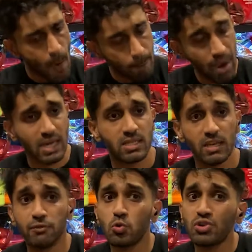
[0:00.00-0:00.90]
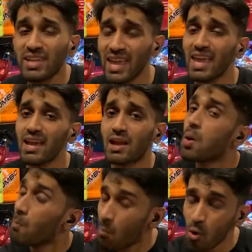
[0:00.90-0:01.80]
But if you take
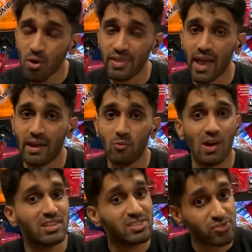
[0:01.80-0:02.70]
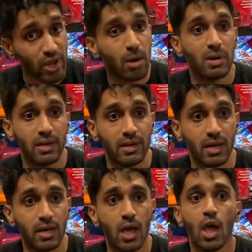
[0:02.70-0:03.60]
more than what is
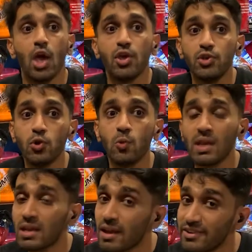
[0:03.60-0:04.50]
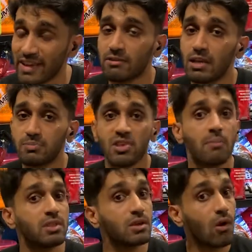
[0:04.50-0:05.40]
recommended, you will develop
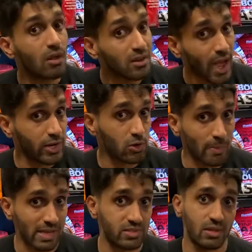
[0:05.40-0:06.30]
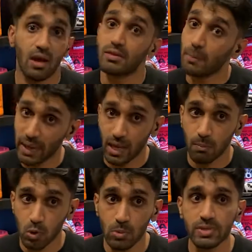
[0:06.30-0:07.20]
something called gynecomastia, the male
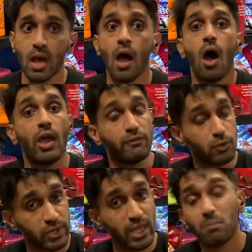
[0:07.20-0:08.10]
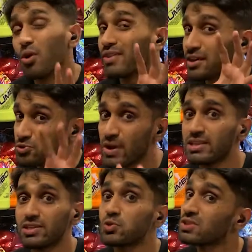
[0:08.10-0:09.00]
boobs, if you take more than
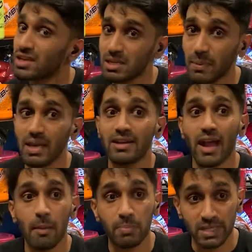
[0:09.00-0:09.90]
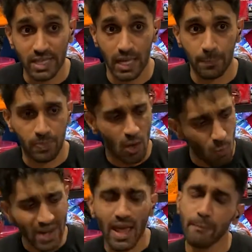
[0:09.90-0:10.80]
20 to 30 milligrams per day.
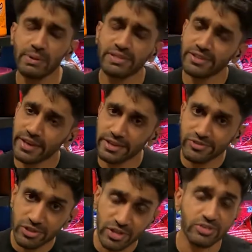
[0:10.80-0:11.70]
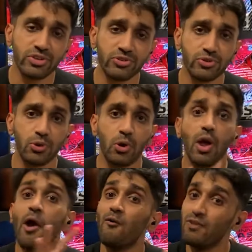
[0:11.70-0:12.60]
What happens here is the testosterone
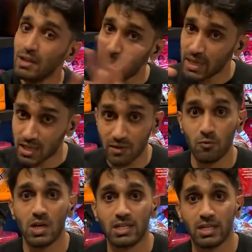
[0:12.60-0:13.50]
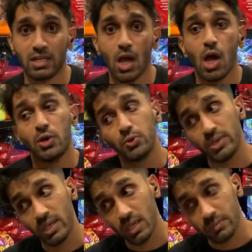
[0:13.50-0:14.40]
will be converted to
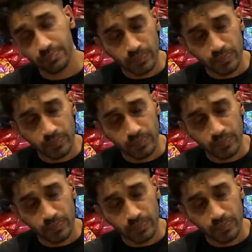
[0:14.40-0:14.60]
the